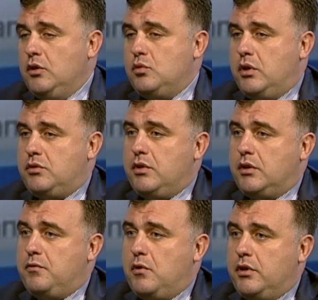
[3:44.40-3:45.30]
to
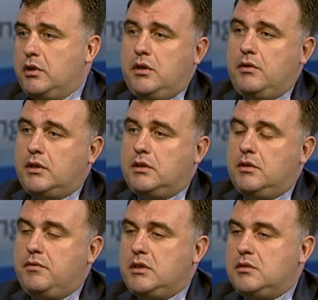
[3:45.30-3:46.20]
attract foreign direct
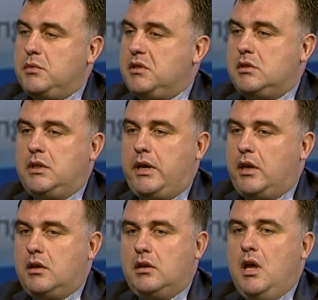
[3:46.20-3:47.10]
investments
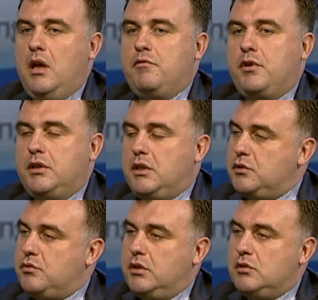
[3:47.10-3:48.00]
like free
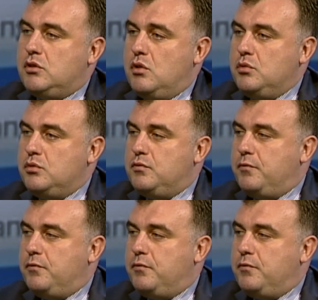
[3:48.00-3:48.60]
industrial zones,